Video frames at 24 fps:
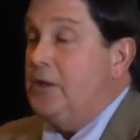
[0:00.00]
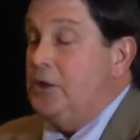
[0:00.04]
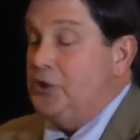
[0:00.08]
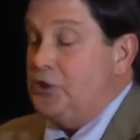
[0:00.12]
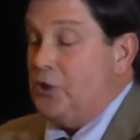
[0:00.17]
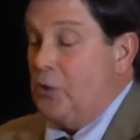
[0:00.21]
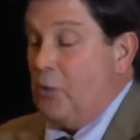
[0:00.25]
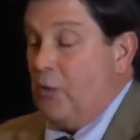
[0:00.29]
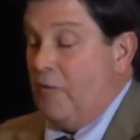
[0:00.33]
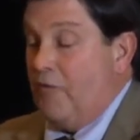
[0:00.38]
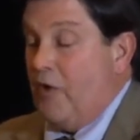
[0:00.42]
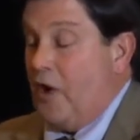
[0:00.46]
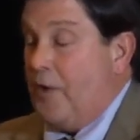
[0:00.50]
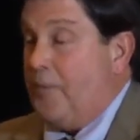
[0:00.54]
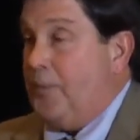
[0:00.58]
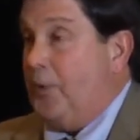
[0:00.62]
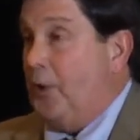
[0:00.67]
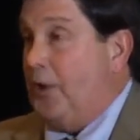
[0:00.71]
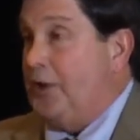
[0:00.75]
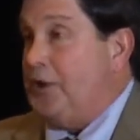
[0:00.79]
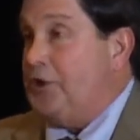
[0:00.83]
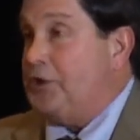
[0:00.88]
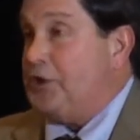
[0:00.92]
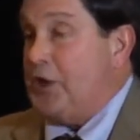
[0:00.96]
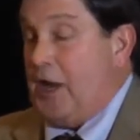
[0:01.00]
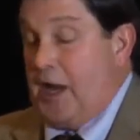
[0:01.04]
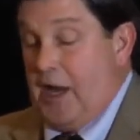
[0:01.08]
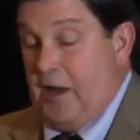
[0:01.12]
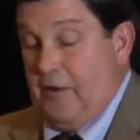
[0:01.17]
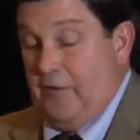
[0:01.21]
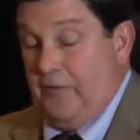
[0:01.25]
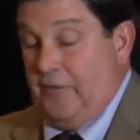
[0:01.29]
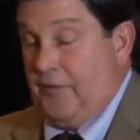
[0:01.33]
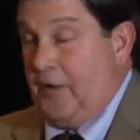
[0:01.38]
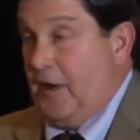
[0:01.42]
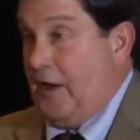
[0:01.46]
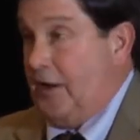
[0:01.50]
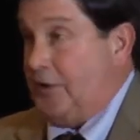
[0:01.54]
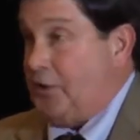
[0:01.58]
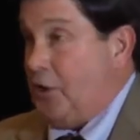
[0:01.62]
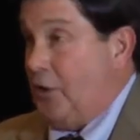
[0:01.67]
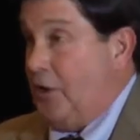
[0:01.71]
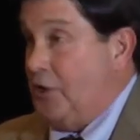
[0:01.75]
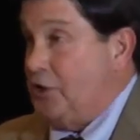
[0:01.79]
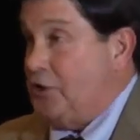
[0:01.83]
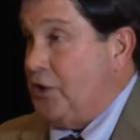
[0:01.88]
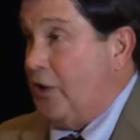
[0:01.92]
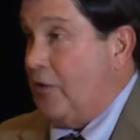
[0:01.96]
So we're very pleased to have
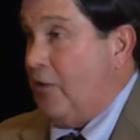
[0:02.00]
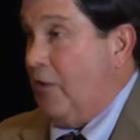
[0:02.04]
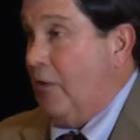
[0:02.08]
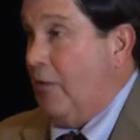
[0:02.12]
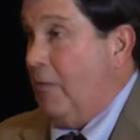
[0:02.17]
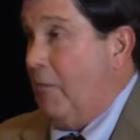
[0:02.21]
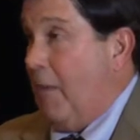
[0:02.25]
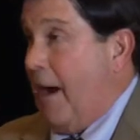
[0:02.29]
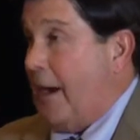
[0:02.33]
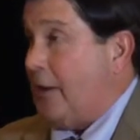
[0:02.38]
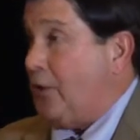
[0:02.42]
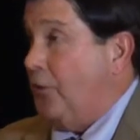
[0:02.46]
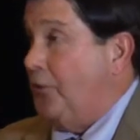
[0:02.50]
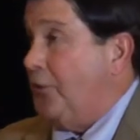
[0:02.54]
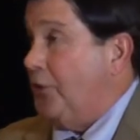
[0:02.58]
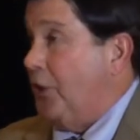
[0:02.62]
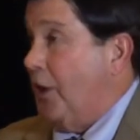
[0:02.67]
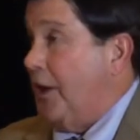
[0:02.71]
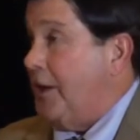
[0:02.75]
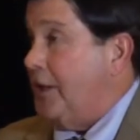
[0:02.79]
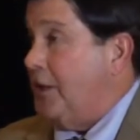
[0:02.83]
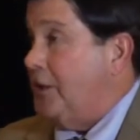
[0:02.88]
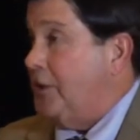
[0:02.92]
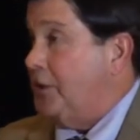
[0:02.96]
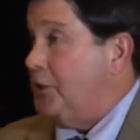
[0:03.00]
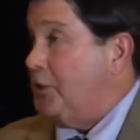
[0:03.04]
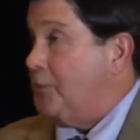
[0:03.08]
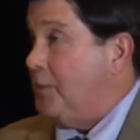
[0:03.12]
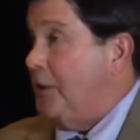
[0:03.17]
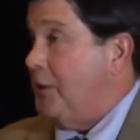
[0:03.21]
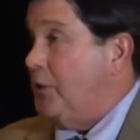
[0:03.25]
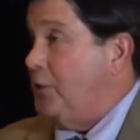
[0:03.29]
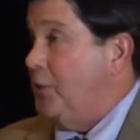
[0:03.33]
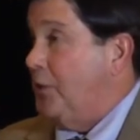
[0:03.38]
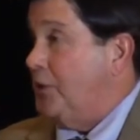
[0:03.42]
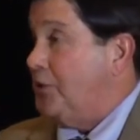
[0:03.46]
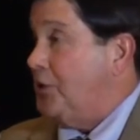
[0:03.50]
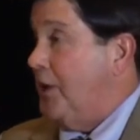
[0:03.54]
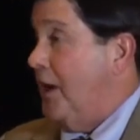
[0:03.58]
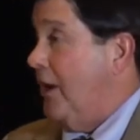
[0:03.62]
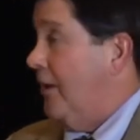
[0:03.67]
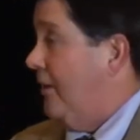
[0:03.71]
Attorney General Michael Delaney to speak to us